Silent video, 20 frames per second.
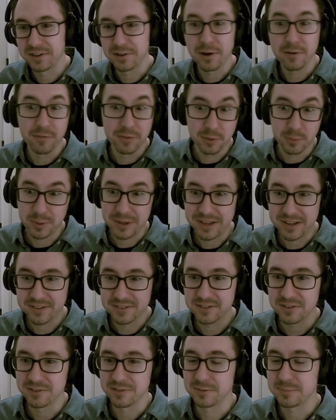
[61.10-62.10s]
the week,
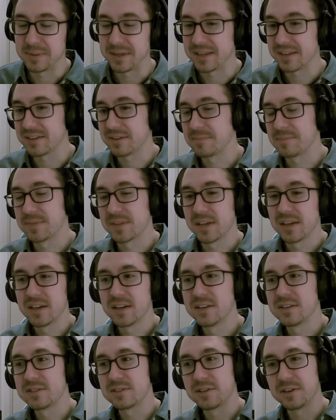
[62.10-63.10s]
so to speak.
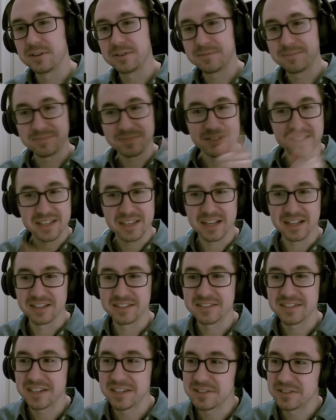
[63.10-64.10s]
So yeah, let's
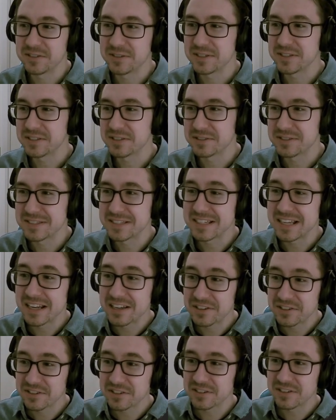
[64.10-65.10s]
get into it. So
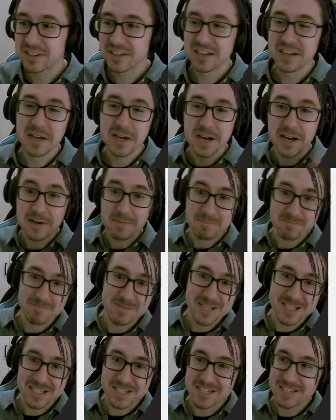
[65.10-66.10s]
standard,
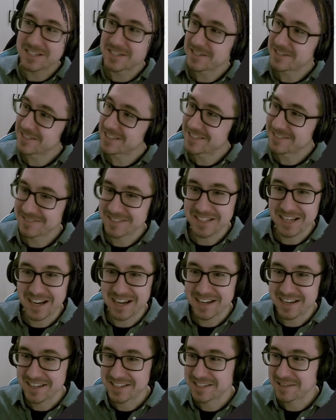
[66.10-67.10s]
still, yeah,
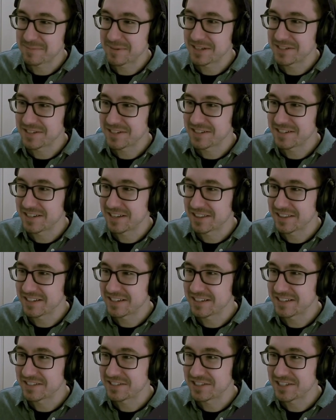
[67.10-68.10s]
as I mentioned, nothing
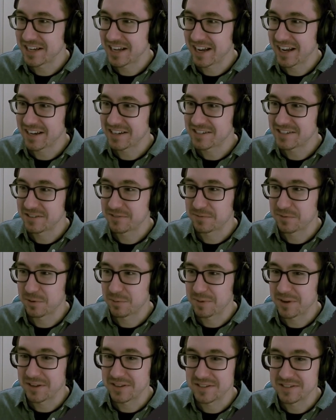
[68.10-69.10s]
has changed. This
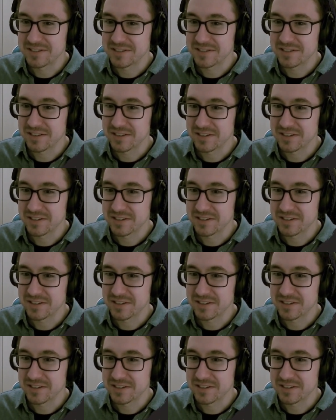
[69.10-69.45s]
format is